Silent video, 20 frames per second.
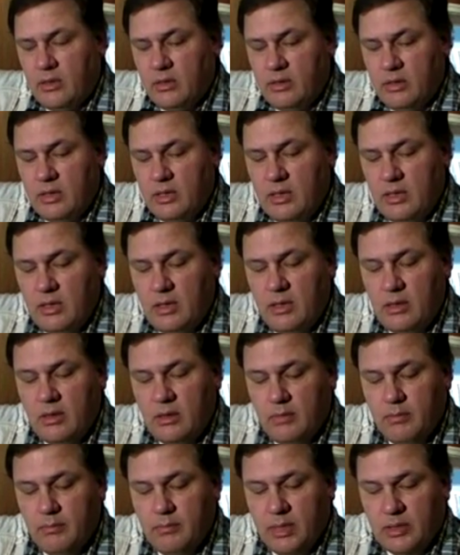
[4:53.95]
the
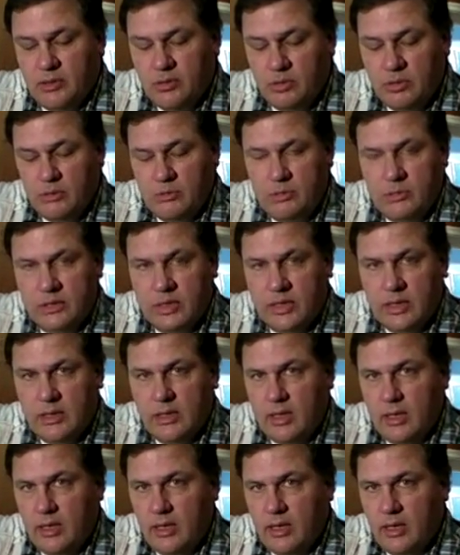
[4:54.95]
mushrooms and
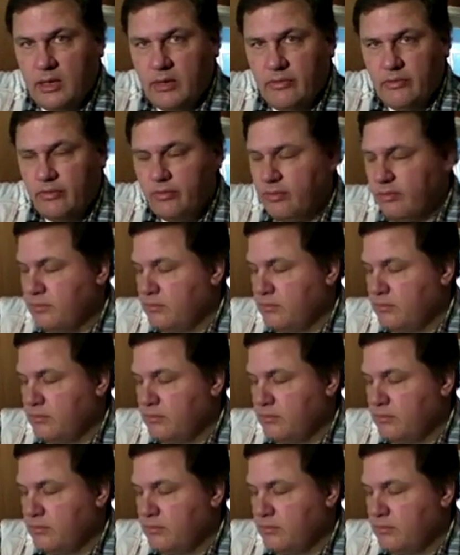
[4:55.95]
the onions.